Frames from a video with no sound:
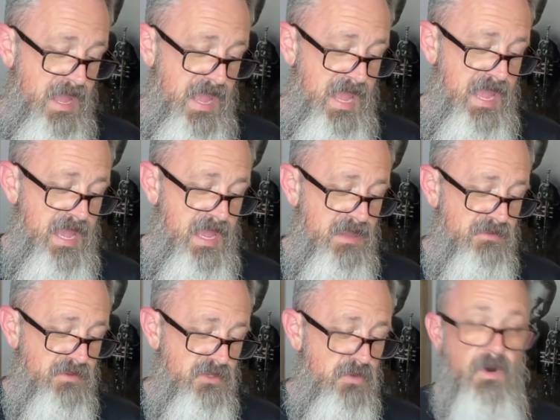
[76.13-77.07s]

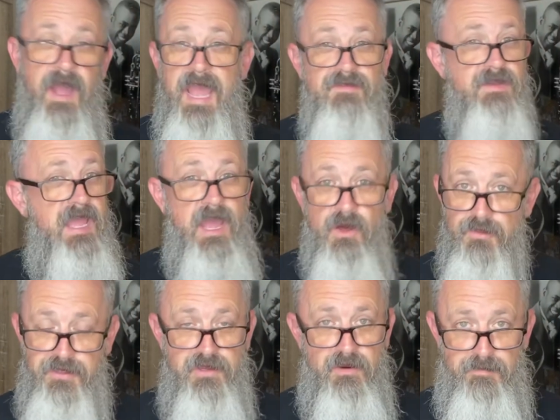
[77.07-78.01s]
And you will have a
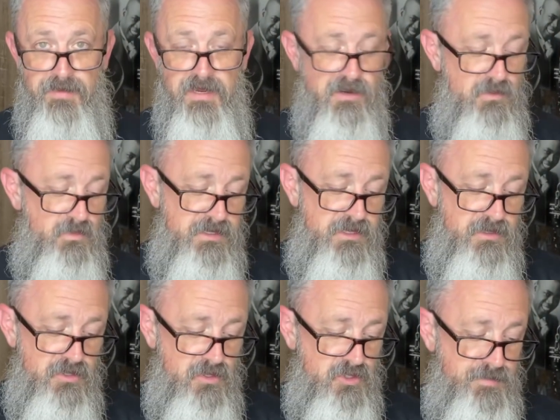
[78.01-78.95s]
healthier beard when you
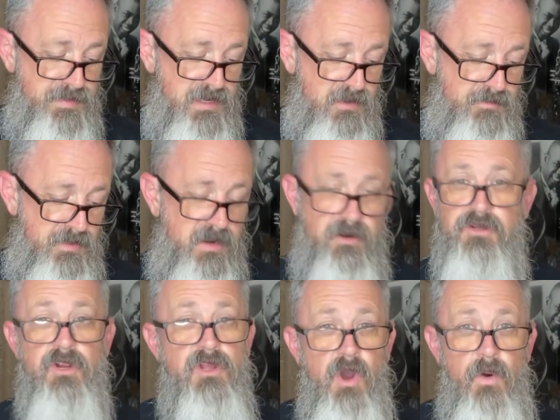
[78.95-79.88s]
use beard butter.
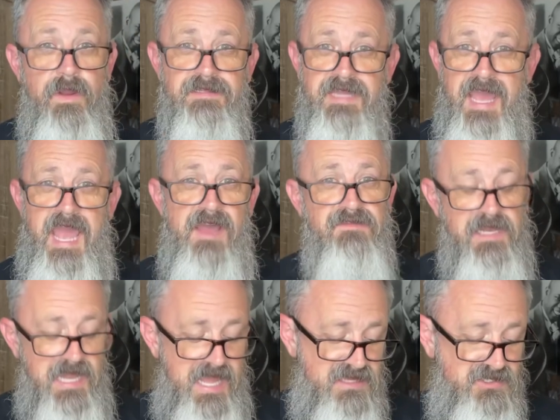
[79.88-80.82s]
You're going to have
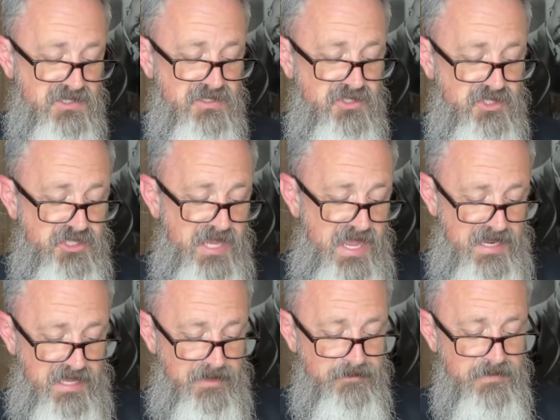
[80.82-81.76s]
less
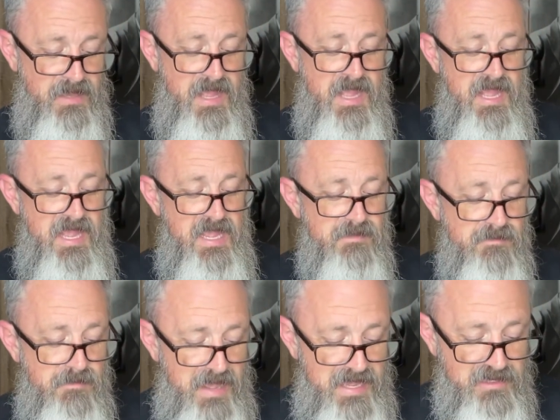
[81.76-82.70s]
shedding. It
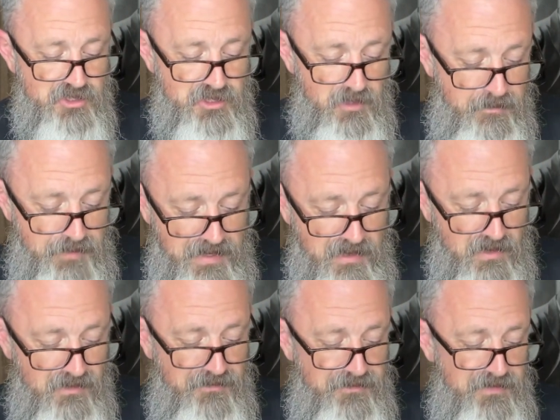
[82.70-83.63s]
makes your
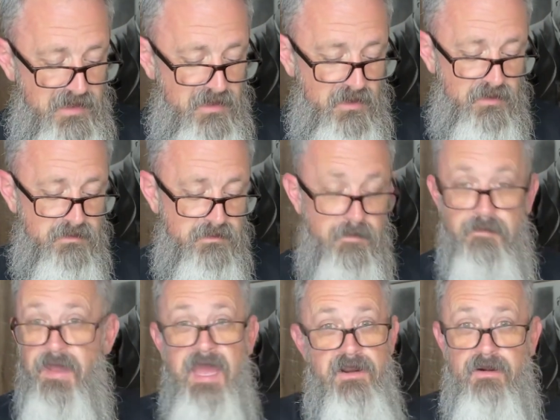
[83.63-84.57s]
beard feel
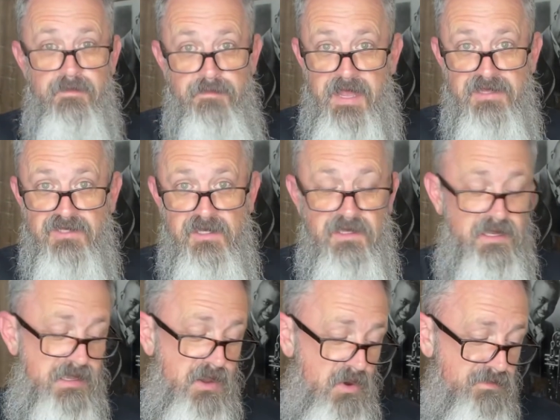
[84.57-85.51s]
better,
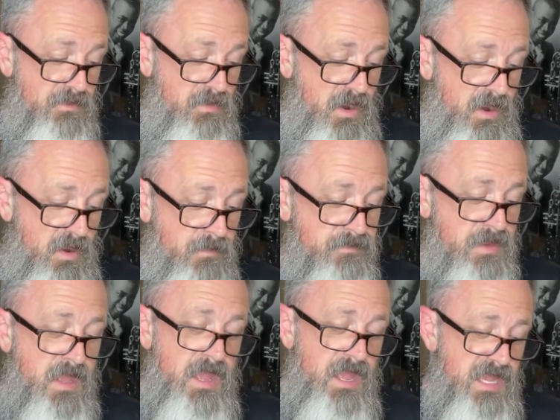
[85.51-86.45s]
basically, overall.
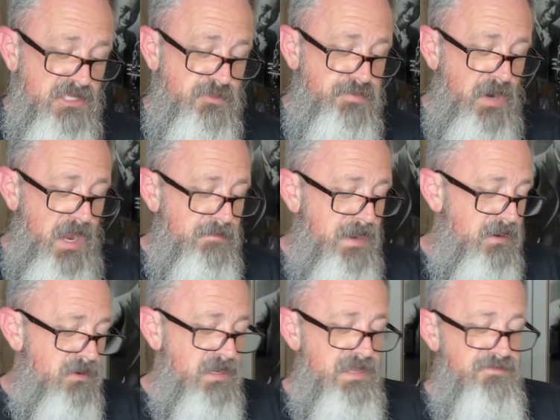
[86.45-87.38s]
It's
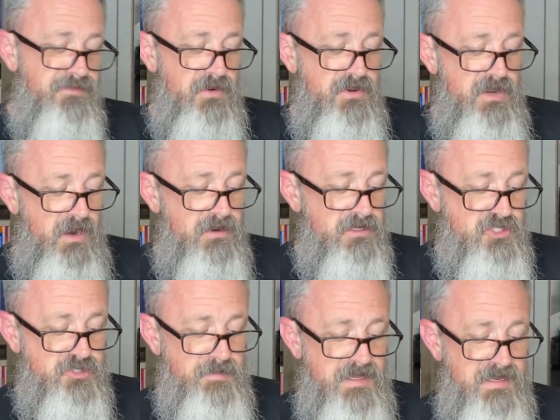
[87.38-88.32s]
primarily for
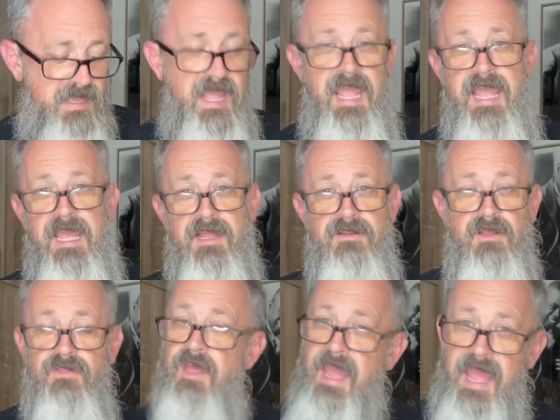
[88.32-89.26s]
nourishment and
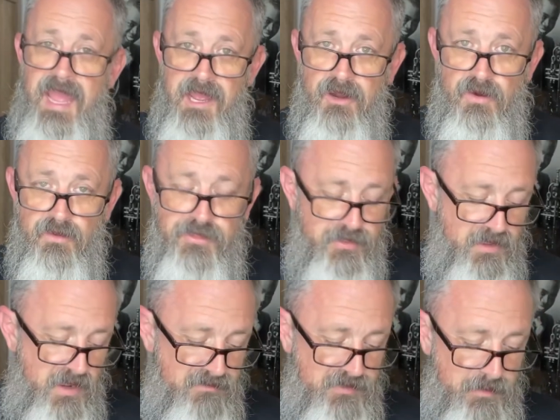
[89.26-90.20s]
the health
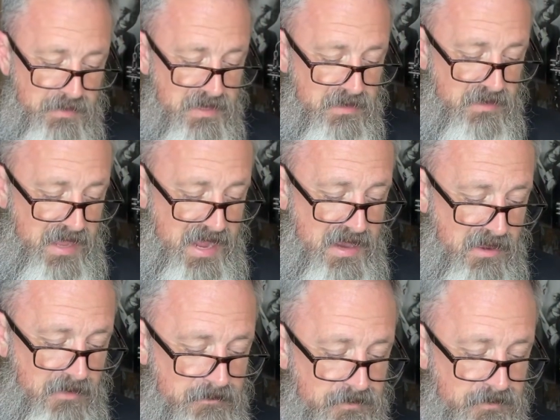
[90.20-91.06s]
of the beard hair.